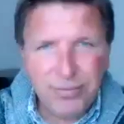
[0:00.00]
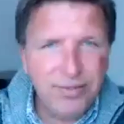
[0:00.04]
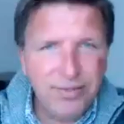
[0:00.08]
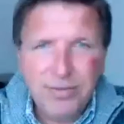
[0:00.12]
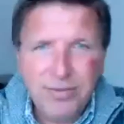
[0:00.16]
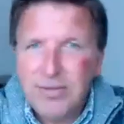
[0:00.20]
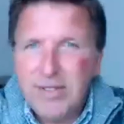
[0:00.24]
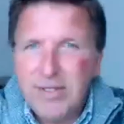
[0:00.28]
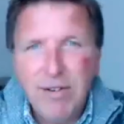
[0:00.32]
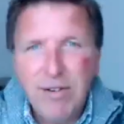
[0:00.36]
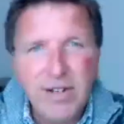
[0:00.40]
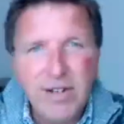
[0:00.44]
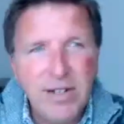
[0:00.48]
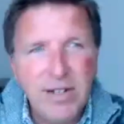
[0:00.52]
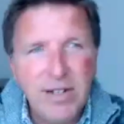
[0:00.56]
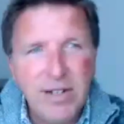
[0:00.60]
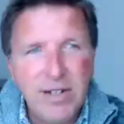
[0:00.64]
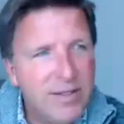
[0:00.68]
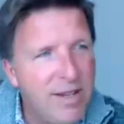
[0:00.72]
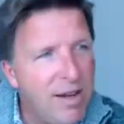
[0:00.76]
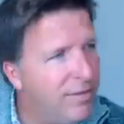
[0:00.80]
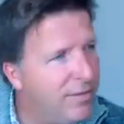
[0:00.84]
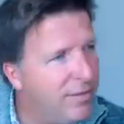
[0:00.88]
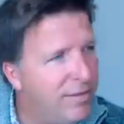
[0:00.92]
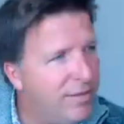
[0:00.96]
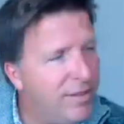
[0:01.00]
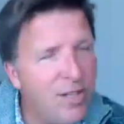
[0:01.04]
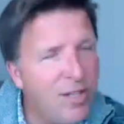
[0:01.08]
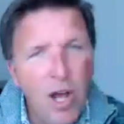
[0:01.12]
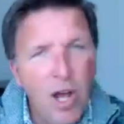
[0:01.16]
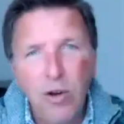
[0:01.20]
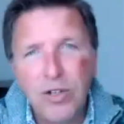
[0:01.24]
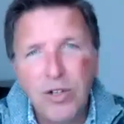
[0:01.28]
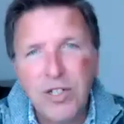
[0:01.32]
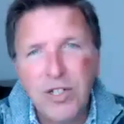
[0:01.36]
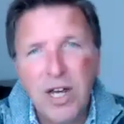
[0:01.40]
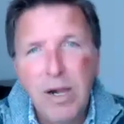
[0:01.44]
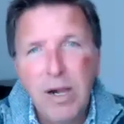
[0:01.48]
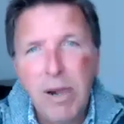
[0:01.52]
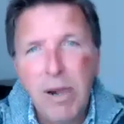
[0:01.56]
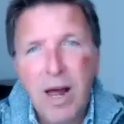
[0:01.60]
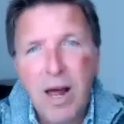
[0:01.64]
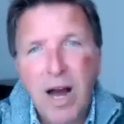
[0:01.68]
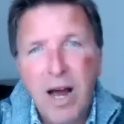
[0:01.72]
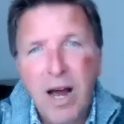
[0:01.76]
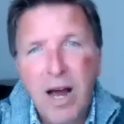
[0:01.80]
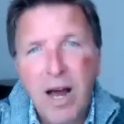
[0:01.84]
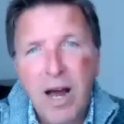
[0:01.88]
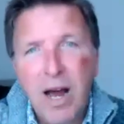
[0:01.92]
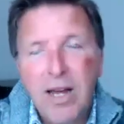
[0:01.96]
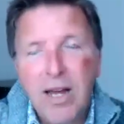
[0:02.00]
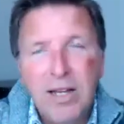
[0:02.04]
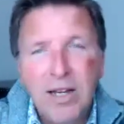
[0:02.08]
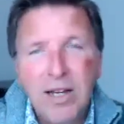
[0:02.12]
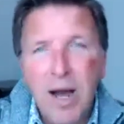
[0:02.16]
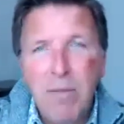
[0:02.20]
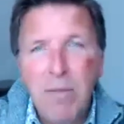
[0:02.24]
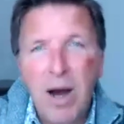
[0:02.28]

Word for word: they're, they're, no, because I'm,